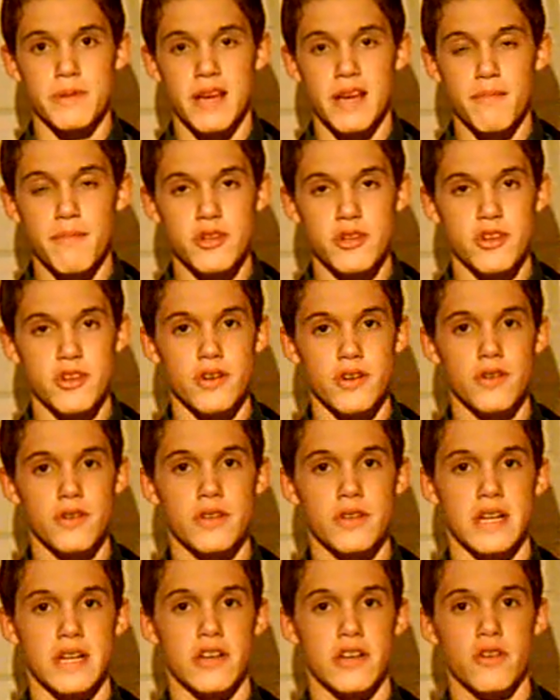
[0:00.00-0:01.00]
warm
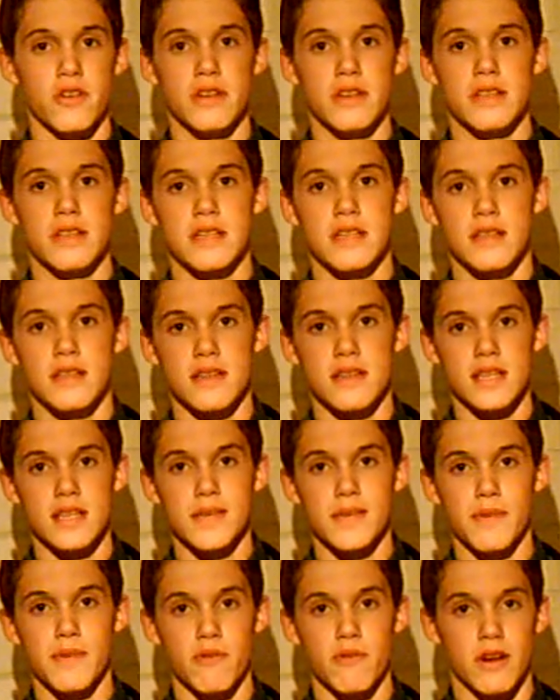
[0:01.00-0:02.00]
temperatures, and good
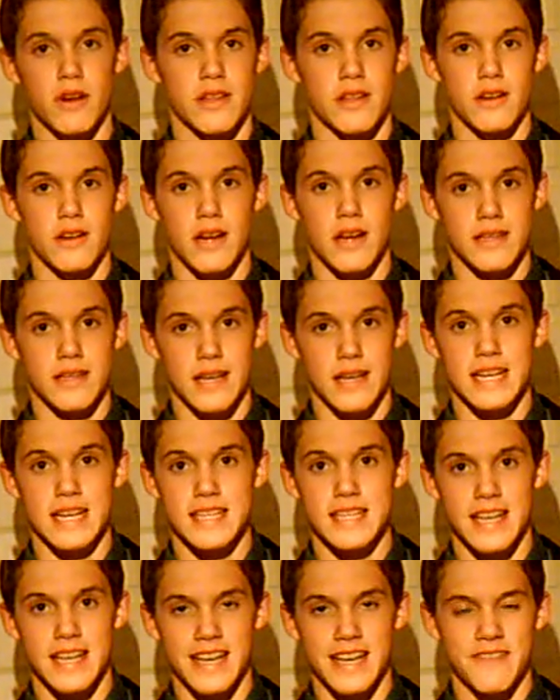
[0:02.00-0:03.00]
sleeping weather,
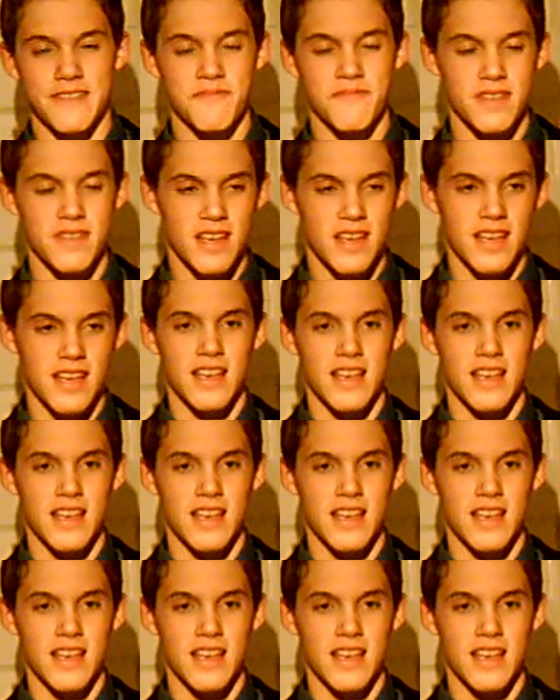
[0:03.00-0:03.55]
as I say.